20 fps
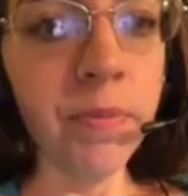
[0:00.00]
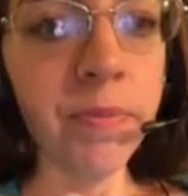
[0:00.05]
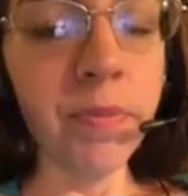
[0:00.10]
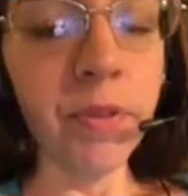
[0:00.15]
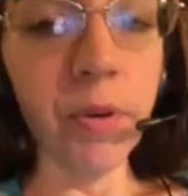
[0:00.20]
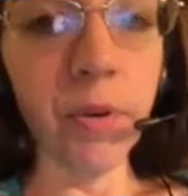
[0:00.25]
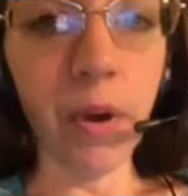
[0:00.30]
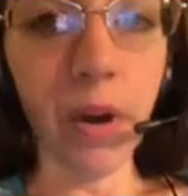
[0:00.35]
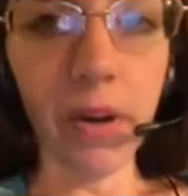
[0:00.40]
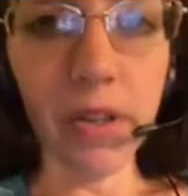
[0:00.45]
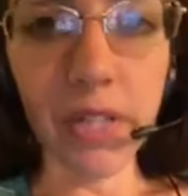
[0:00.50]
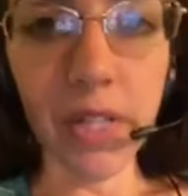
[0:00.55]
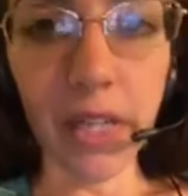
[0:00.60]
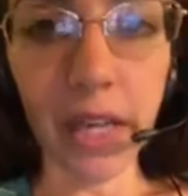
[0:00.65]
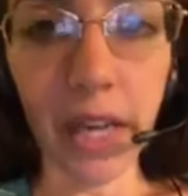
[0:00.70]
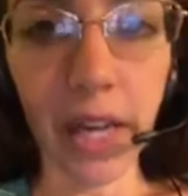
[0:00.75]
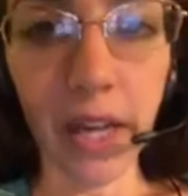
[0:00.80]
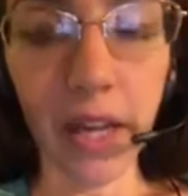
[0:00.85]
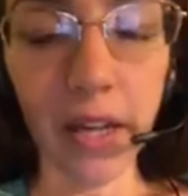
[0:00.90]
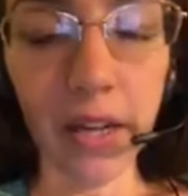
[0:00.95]
You'll also
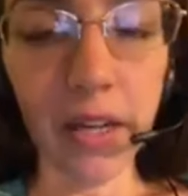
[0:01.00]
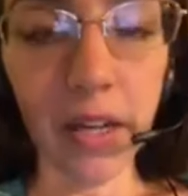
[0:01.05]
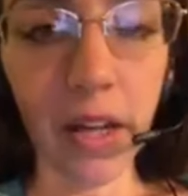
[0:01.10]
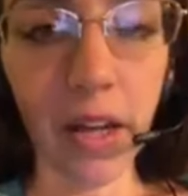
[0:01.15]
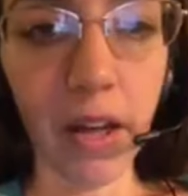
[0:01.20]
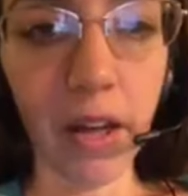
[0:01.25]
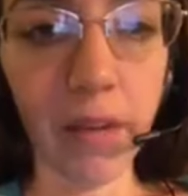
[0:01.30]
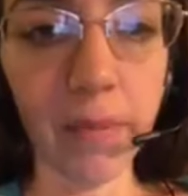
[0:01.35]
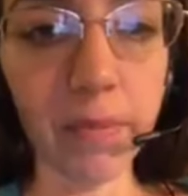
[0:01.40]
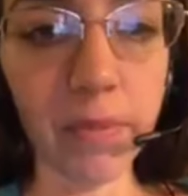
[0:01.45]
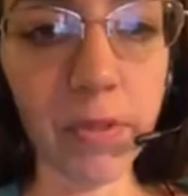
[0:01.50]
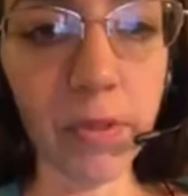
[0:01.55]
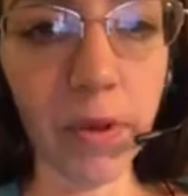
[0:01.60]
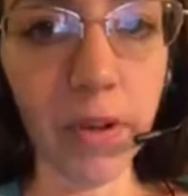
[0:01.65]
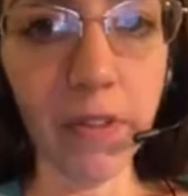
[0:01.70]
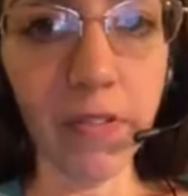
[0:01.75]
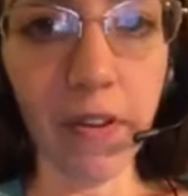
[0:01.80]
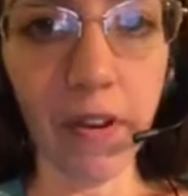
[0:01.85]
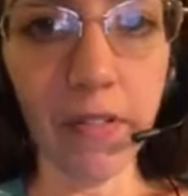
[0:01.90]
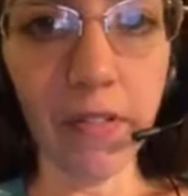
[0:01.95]
get
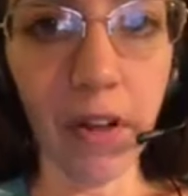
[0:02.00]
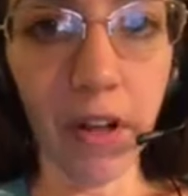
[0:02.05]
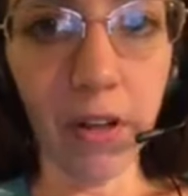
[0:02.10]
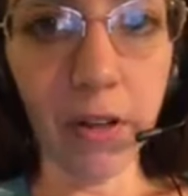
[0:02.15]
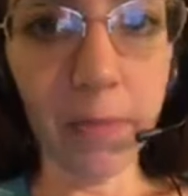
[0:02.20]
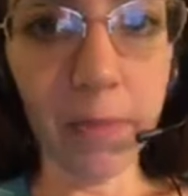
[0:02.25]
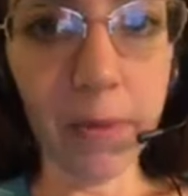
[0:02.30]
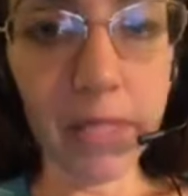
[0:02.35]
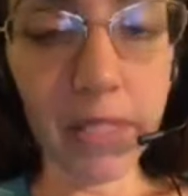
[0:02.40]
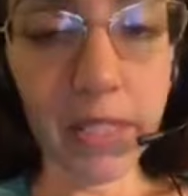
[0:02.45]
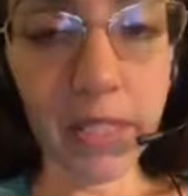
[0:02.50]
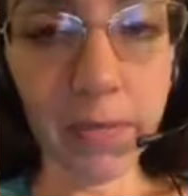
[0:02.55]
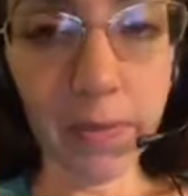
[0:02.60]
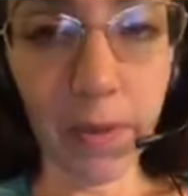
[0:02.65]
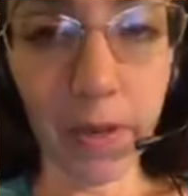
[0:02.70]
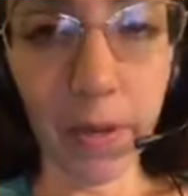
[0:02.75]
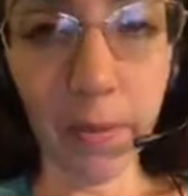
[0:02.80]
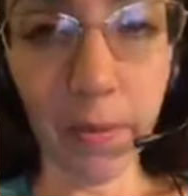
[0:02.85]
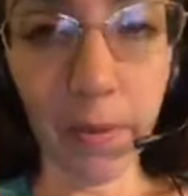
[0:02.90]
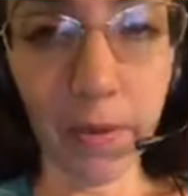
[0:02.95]
$25 business
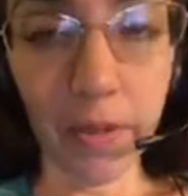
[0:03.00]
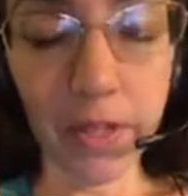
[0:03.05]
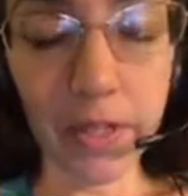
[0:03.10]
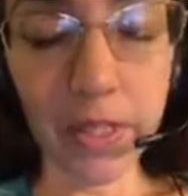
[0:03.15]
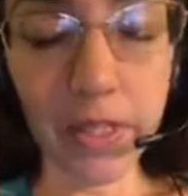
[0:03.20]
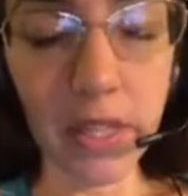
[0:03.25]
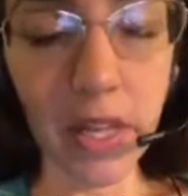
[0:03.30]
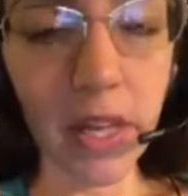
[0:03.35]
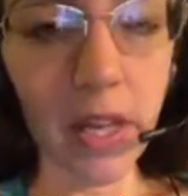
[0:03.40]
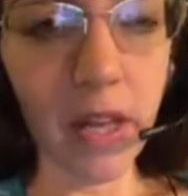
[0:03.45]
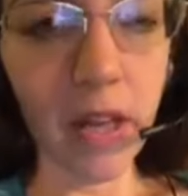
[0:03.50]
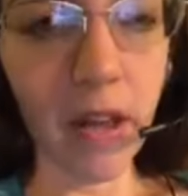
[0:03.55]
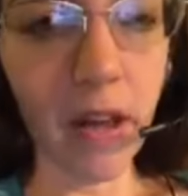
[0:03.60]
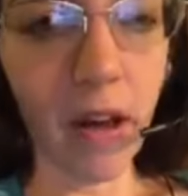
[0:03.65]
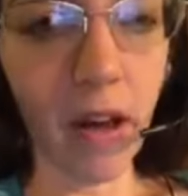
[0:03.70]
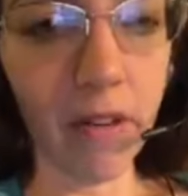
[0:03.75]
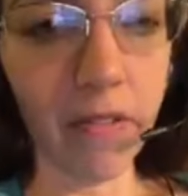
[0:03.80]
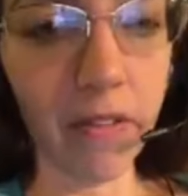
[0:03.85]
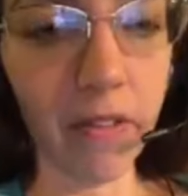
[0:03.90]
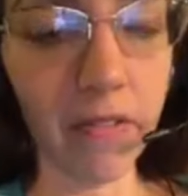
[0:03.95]
building bonus
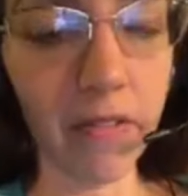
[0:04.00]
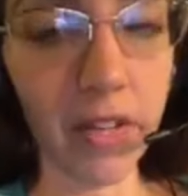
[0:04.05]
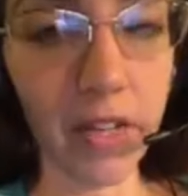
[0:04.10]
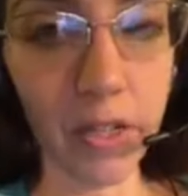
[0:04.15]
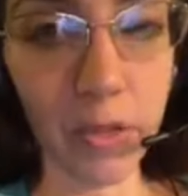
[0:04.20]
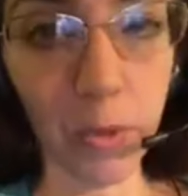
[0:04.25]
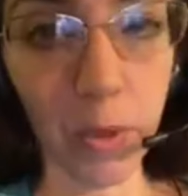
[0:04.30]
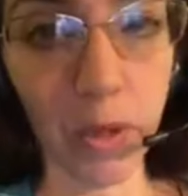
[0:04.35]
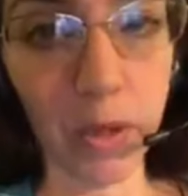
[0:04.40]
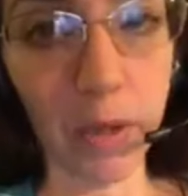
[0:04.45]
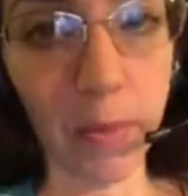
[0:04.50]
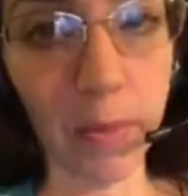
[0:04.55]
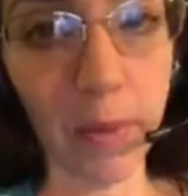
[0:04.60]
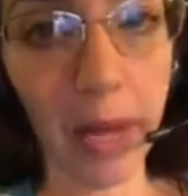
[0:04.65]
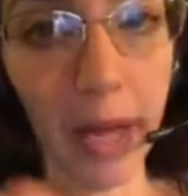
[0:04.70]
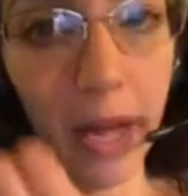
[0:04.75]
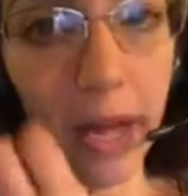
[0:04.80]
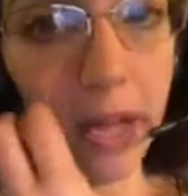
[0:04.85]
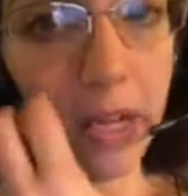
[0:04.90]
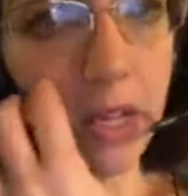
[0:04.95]
off of each welcome
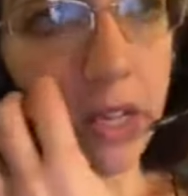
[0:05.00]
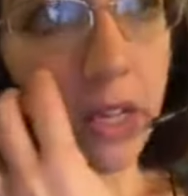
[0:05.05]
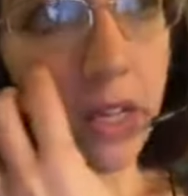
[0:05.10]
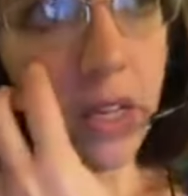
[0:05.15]
pack.